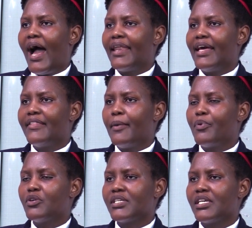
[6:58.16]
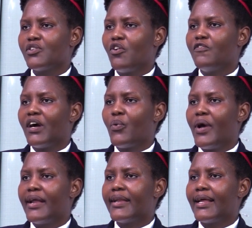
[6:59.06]
Another process of
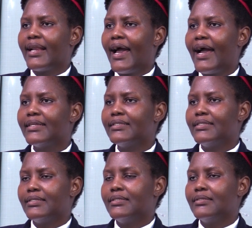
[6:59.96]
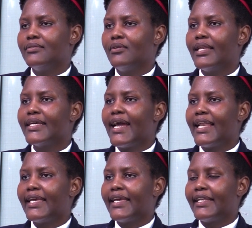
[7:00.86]
acquiring land
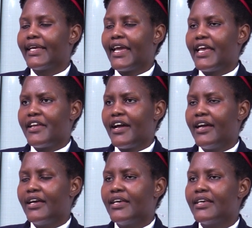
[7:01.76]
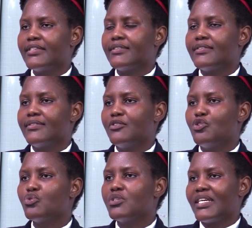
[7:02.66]
legally in Kenya is
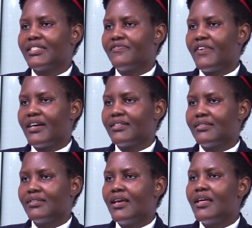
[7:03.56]
through transfers.